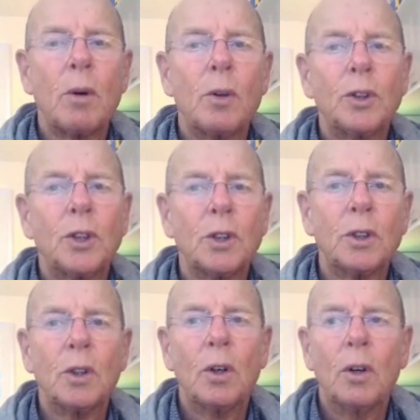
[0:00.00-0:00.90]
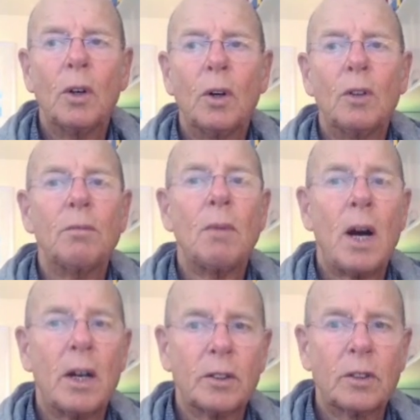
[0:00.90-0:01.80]
motion of
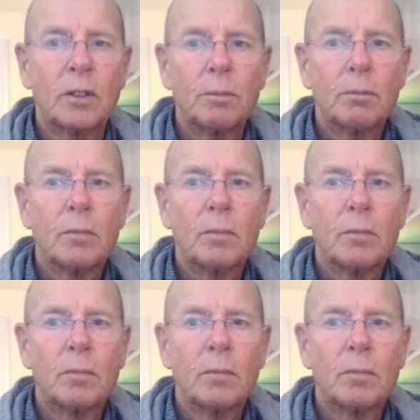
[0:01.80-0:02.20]
mass.